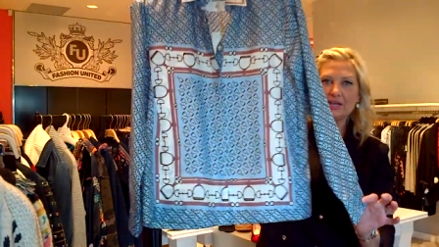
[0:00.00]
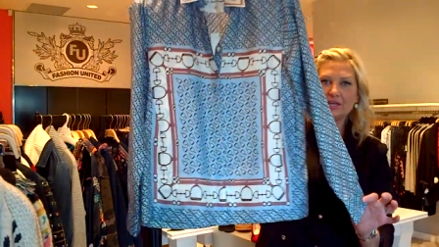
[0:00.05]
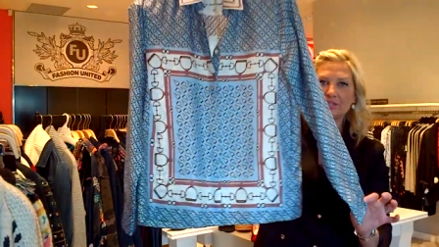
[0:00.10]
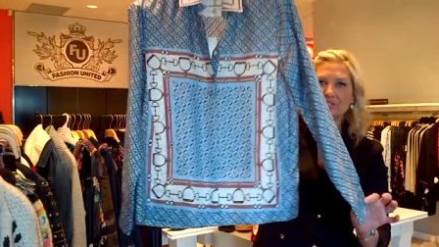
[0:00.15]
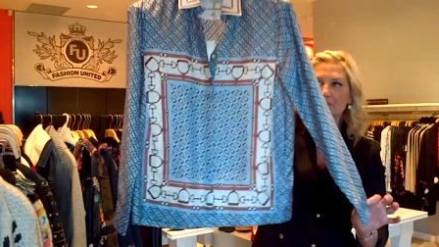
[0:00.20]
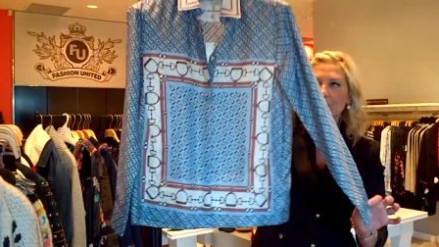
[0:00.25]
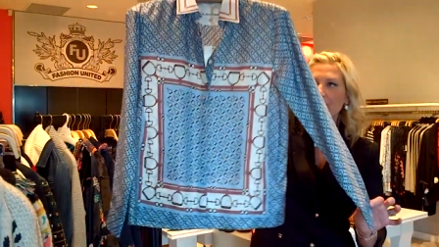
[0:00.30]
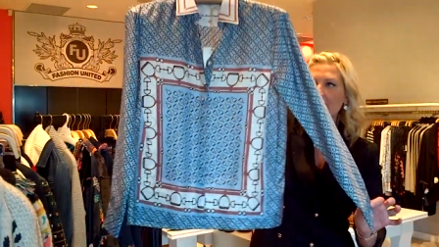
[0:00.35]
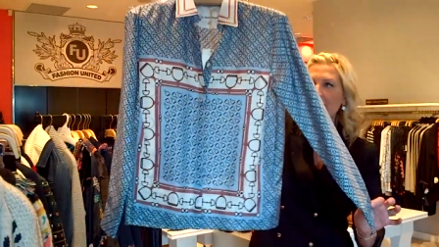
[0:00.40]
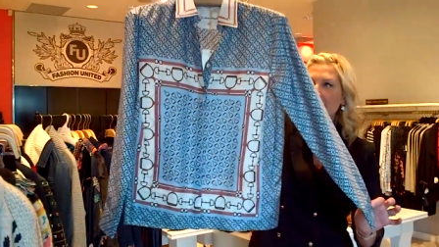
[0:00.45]

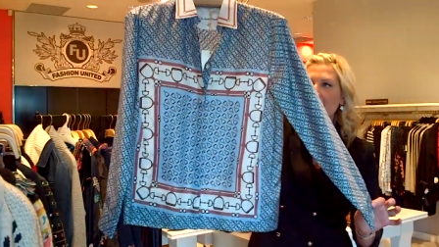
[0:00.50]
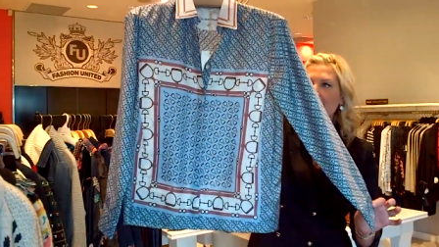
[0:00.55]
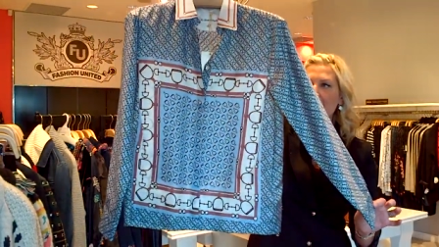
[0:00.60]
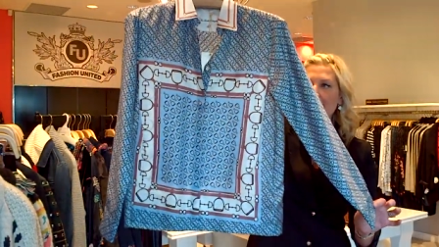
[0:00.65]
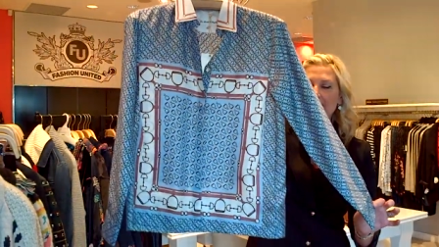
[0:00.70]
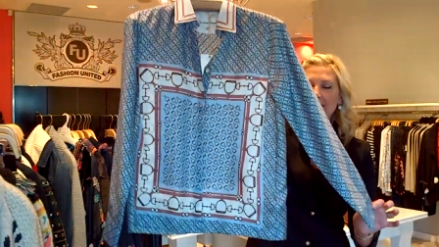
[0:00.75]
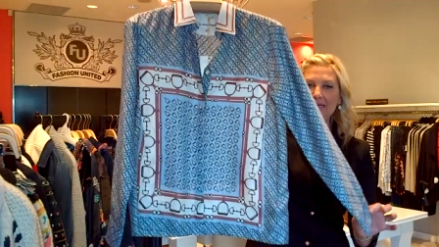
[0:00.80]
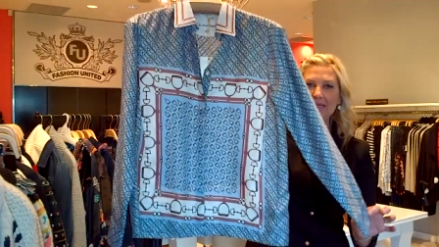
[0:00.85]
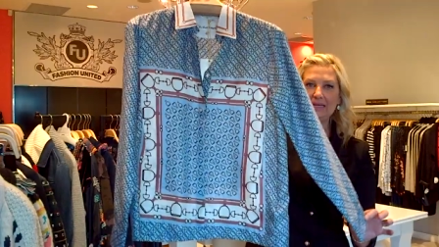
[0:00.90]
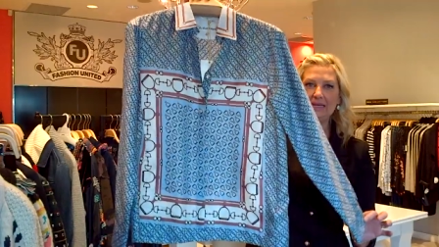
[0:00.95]
So
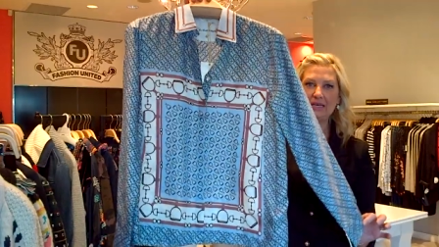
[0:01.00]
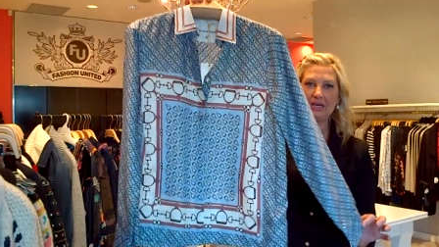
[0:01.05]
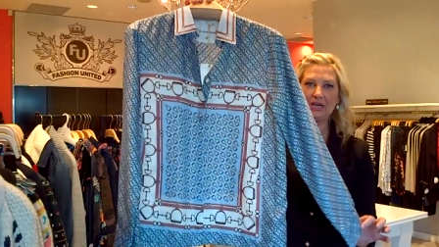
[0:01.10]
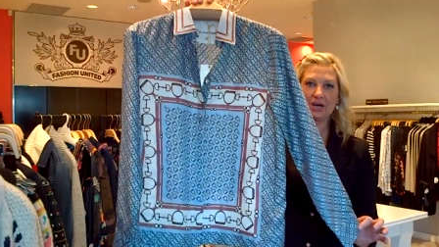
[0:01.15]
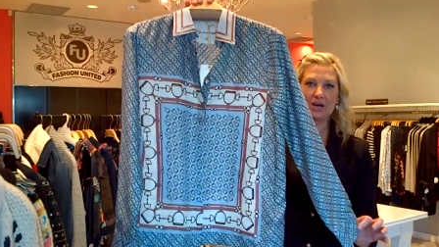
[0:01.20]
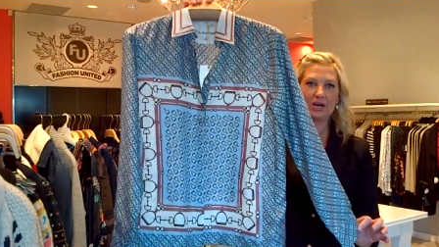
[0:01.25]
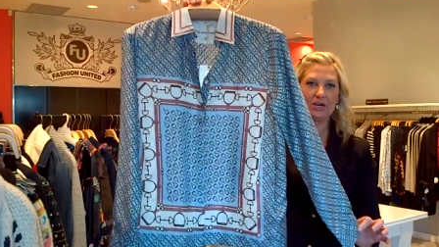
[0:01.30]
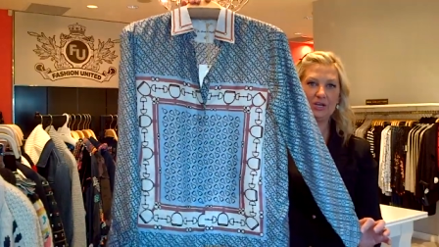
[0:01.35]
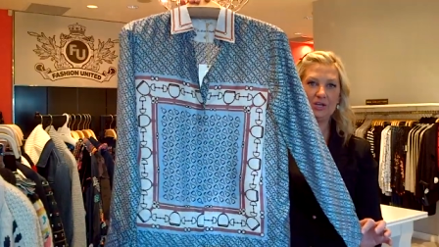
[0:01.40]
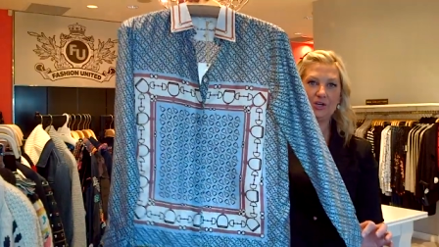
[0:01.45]
again,
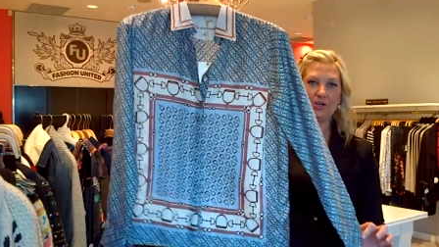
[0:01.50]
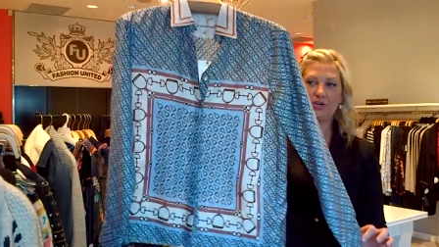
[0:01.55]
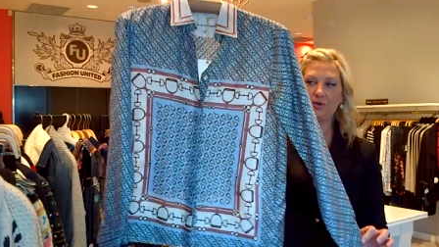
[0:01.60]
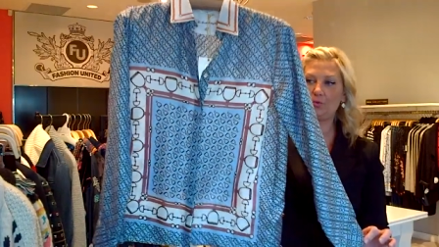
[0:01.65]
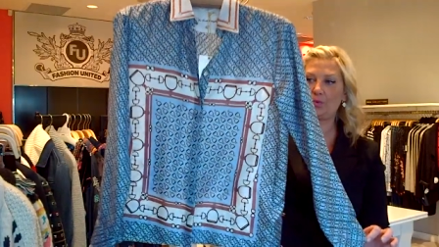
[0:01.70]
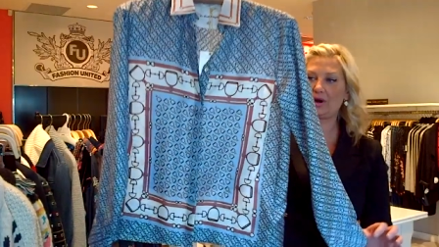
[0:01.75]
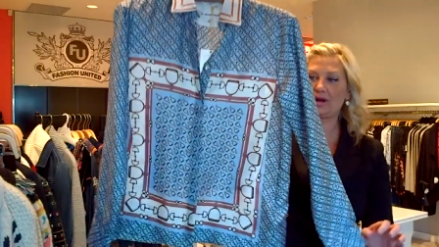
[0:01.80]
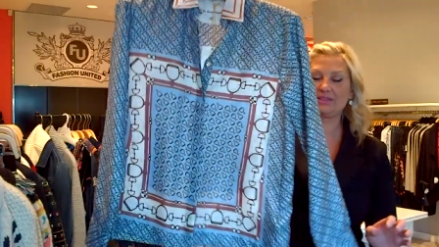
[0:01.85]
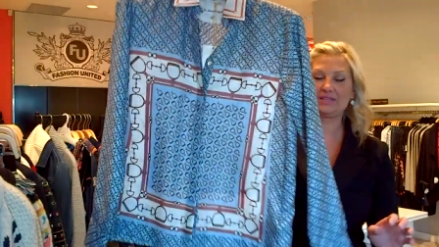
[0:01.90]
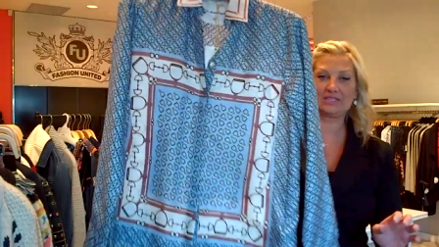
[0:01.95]
here you could
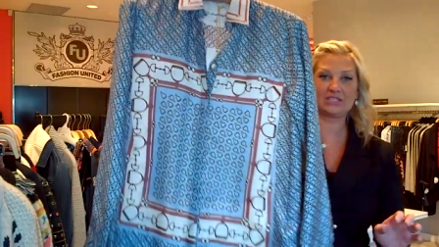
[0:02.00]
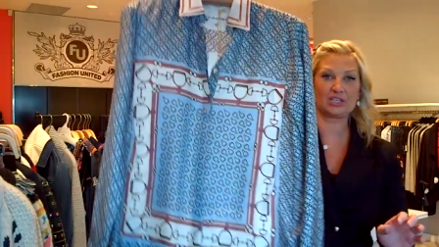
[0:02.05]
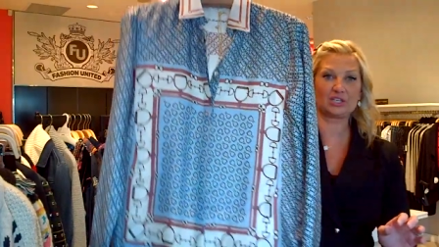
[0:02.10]
wear this